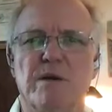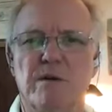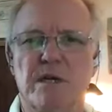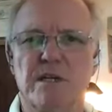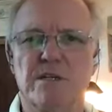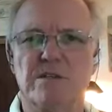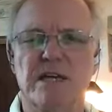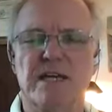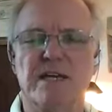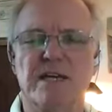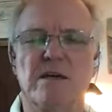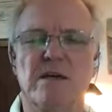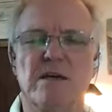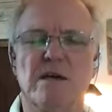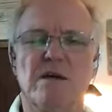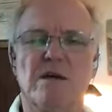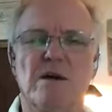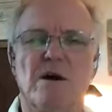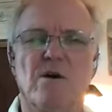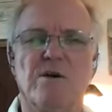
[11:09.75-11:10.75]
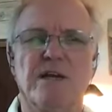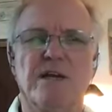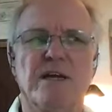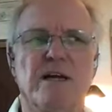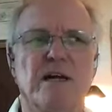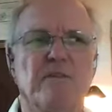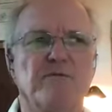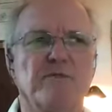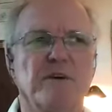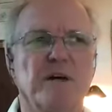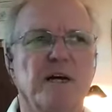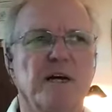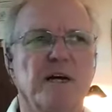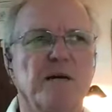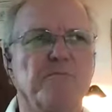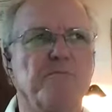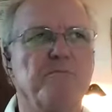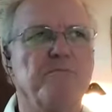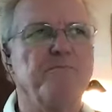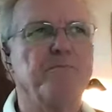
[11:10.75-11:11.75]
It's like, okay,
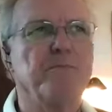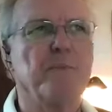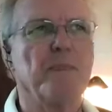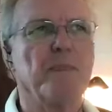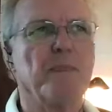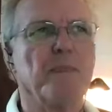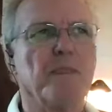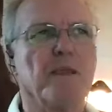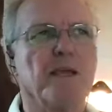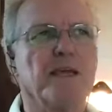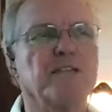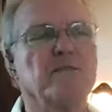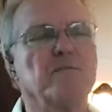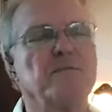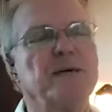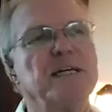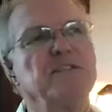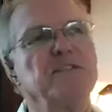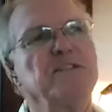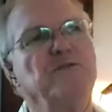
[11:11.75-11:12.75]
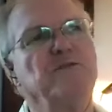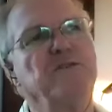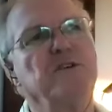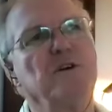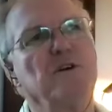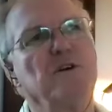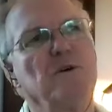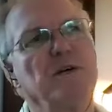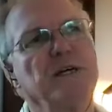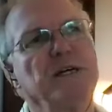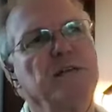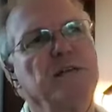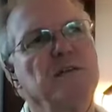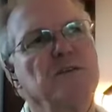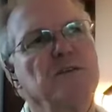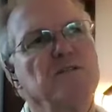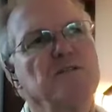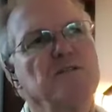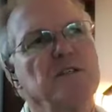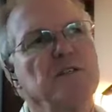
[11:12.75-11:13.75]
it's imagine if you're going
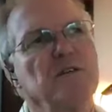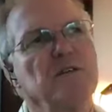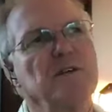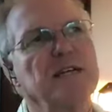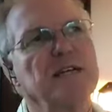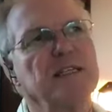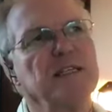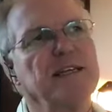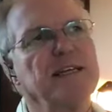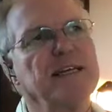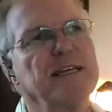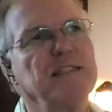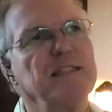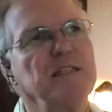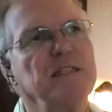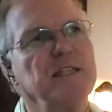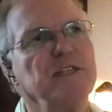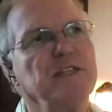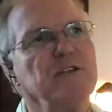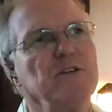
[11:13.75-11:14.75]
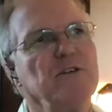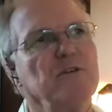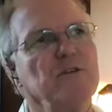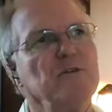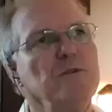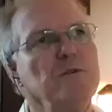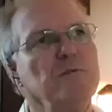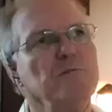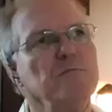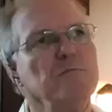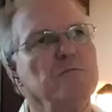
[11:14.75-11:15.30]
to see the Grand Canyon and you